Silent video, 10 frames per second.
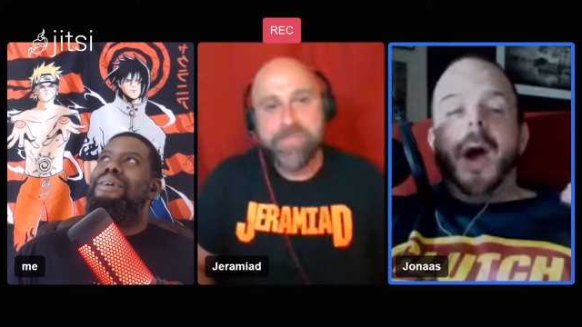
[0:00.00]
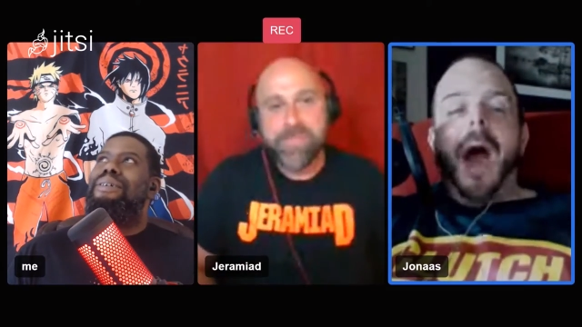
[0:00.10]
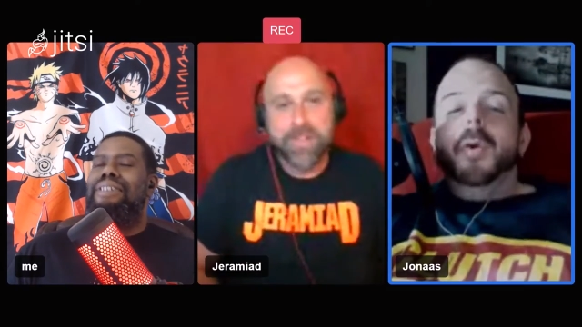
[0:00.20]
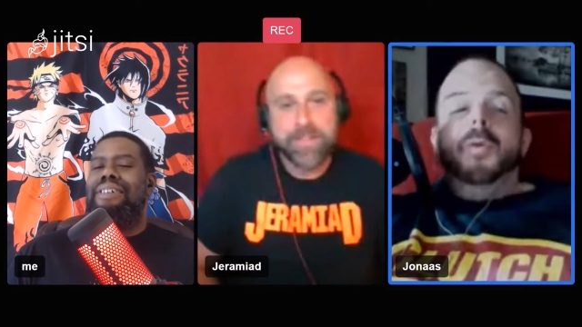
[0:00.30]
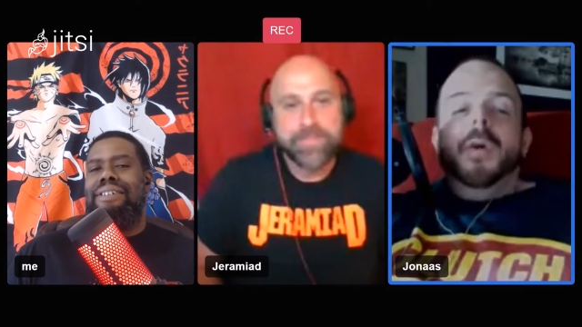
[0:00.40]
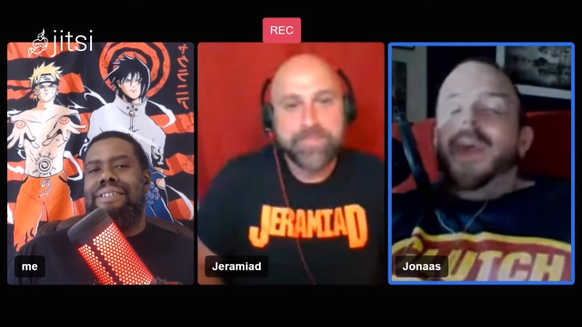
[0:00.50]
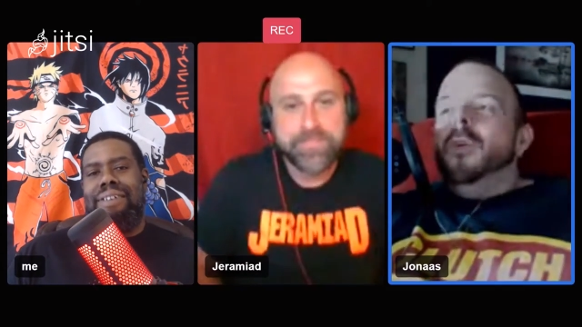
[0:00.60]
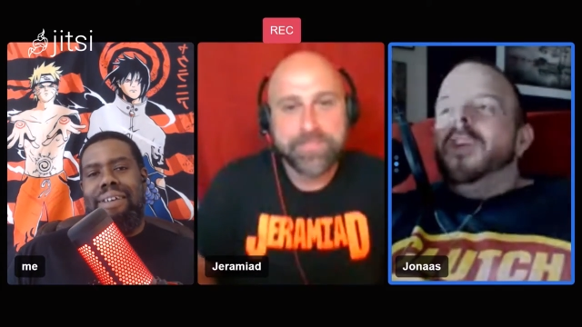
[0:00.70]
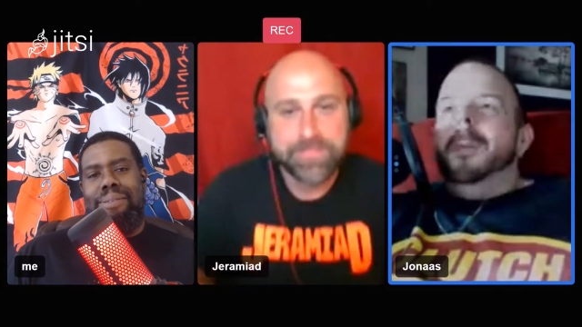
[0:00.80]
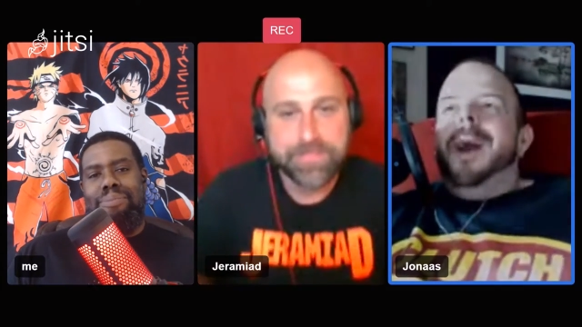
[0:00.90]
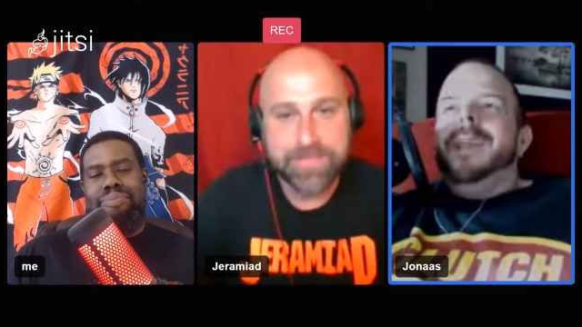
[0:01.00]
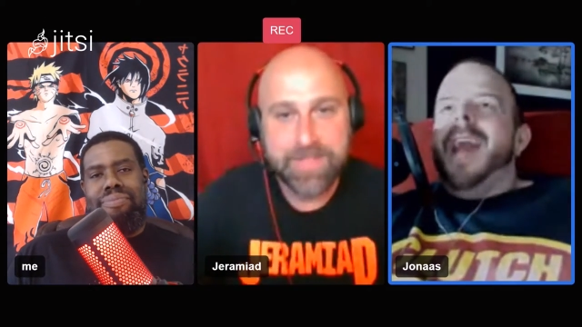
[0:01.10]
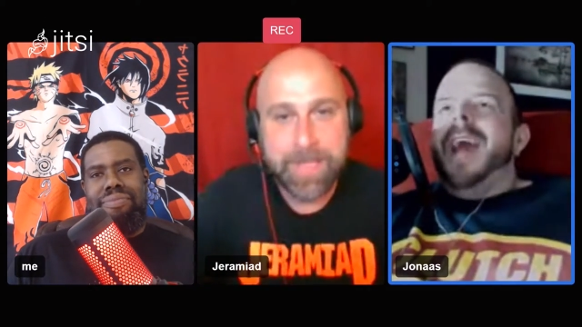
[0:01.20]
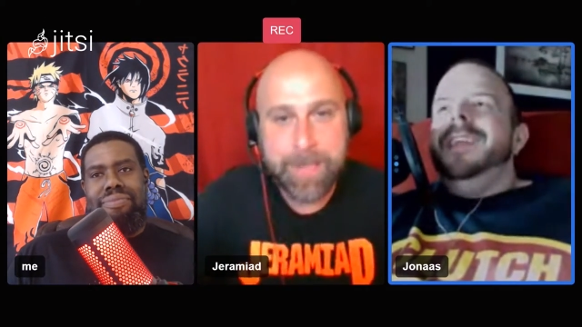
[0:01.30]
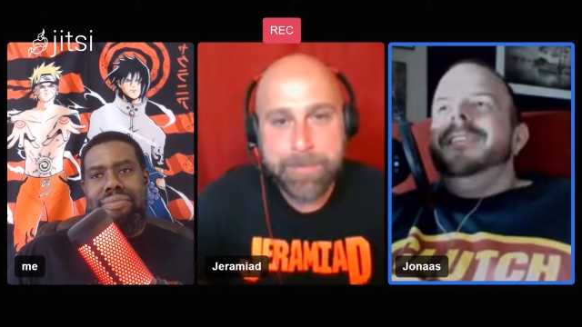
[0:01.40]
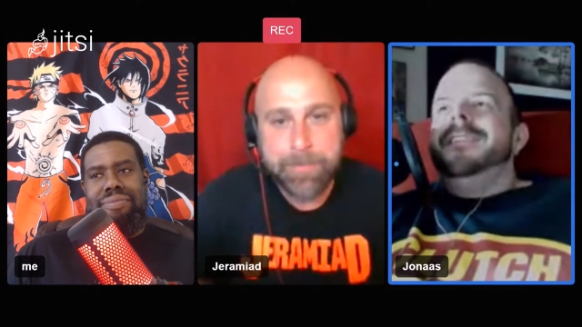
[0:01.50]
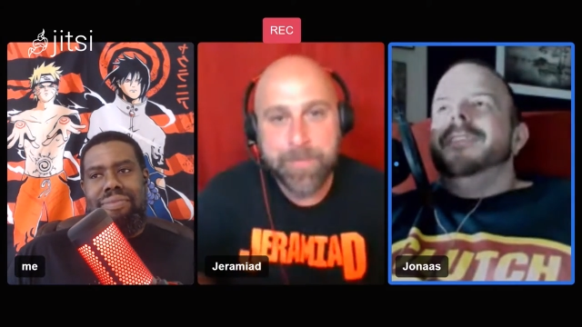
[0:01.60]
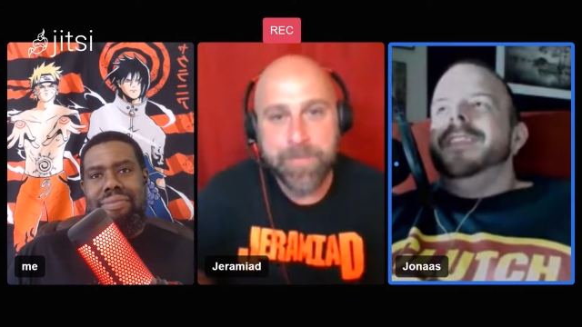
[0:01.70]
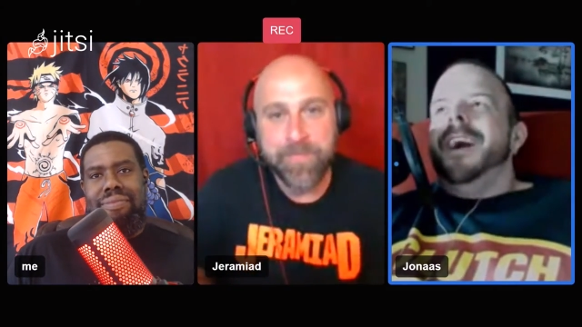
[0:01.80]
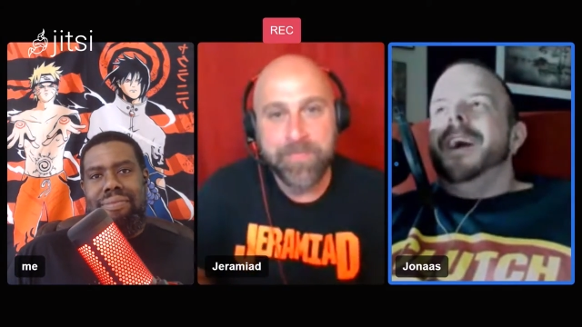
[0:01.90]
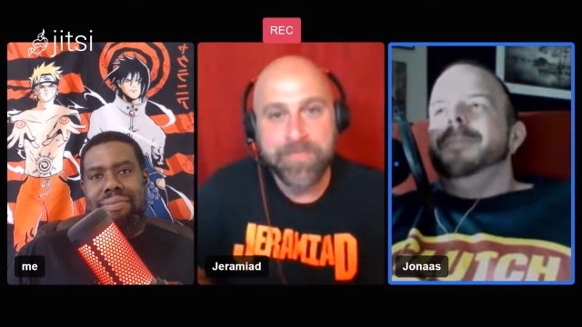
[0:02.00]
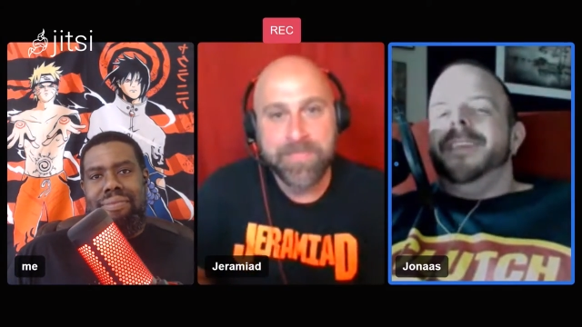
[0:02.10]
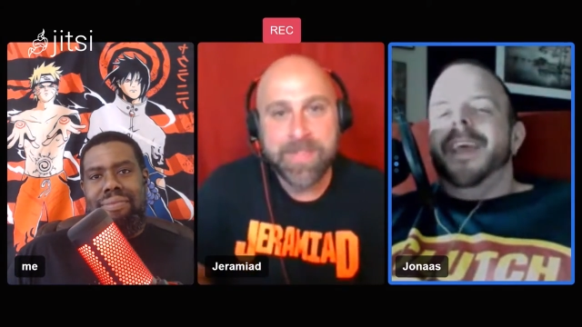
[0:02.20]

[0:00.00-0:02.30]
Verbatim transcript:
Speaker 1: I would that would come on ninety-seven times a day